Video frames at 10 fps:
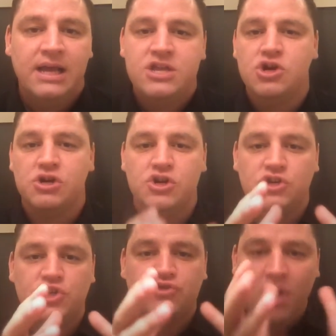Your
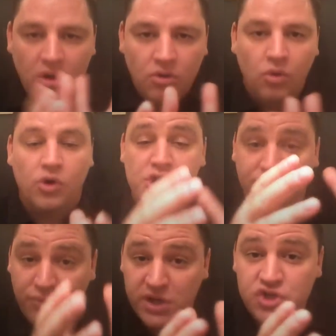struggle or your
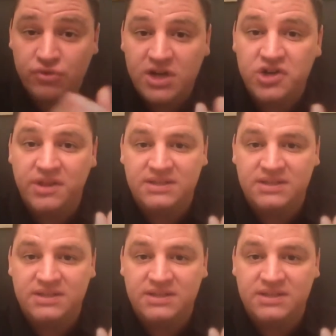frustration